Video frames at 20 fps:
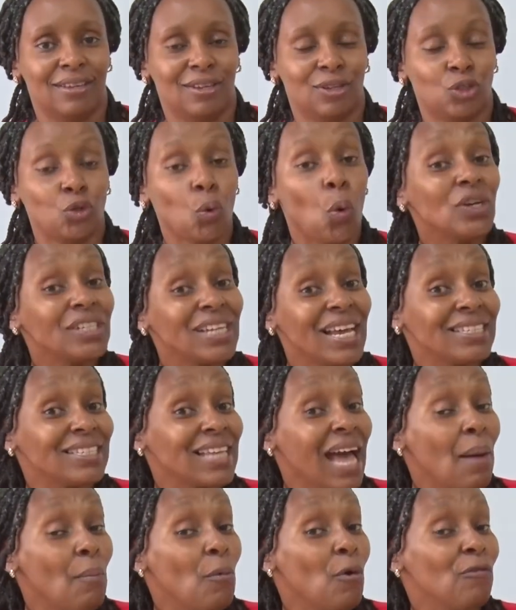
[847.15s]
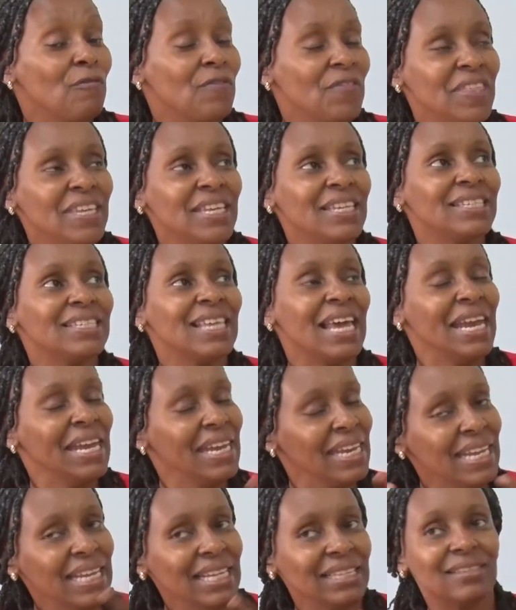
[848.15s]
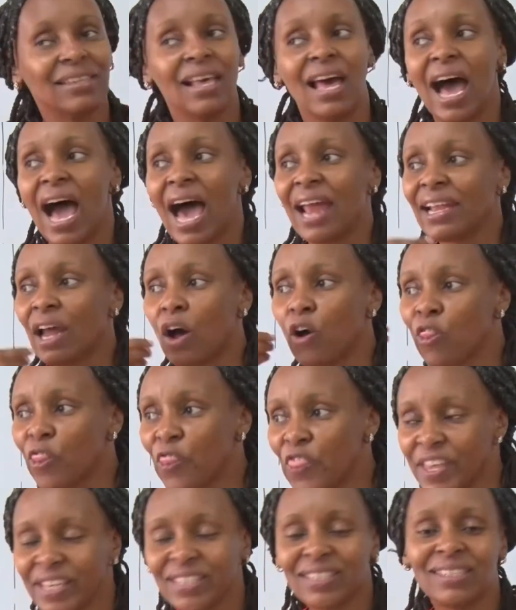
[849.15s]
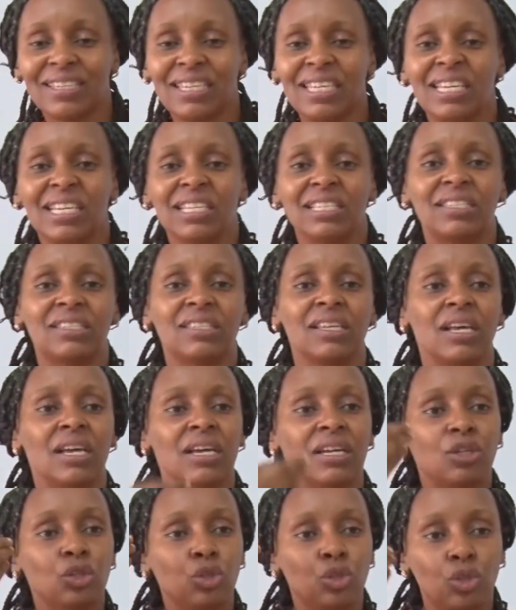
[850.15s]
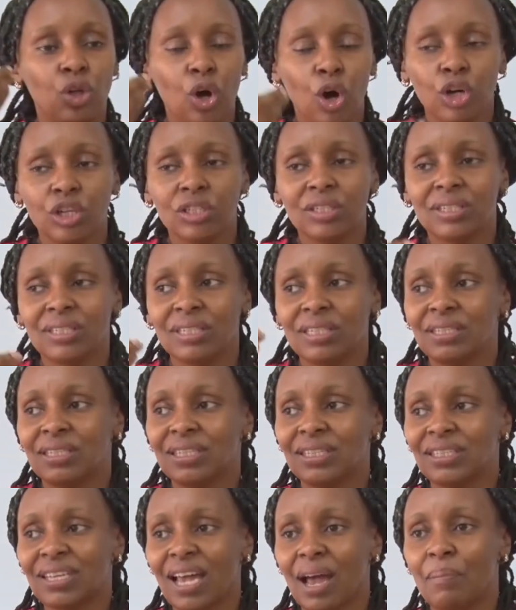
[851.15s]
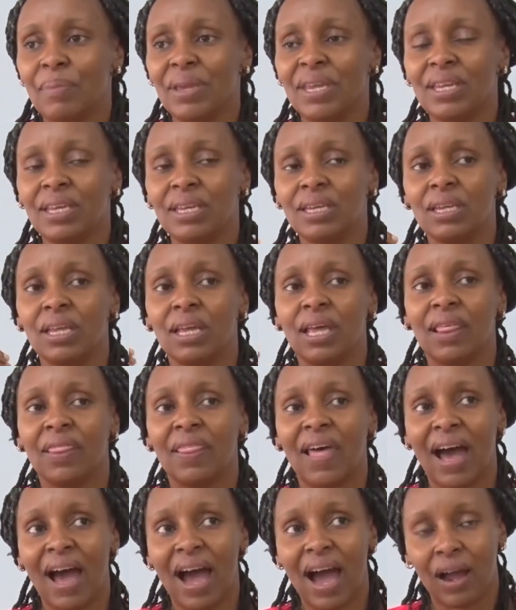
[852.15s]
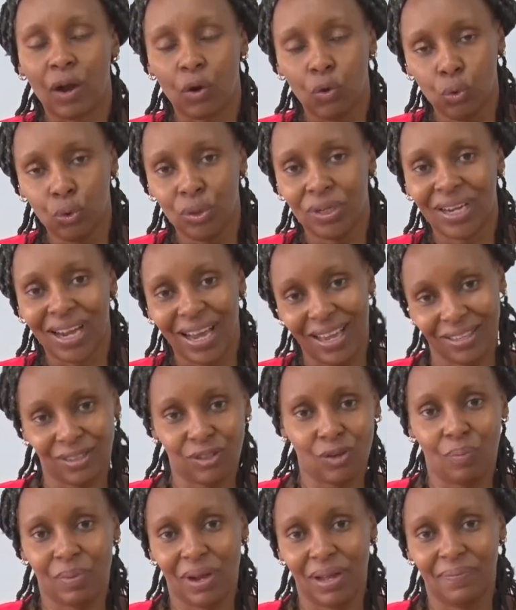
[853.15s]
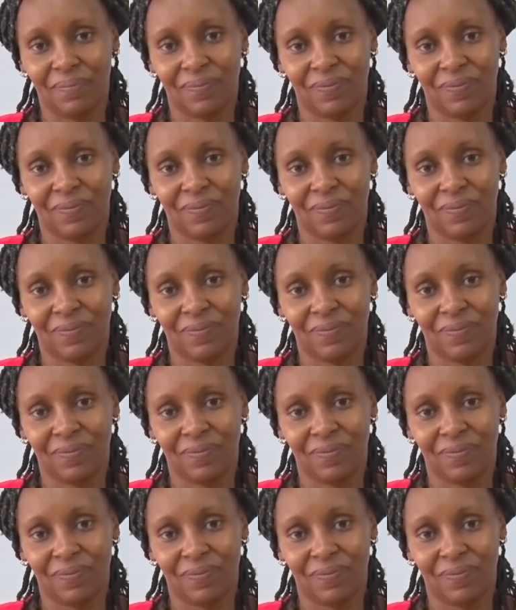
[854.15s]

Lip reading: So what are some of these needs? And now these needs don't determine a good customer.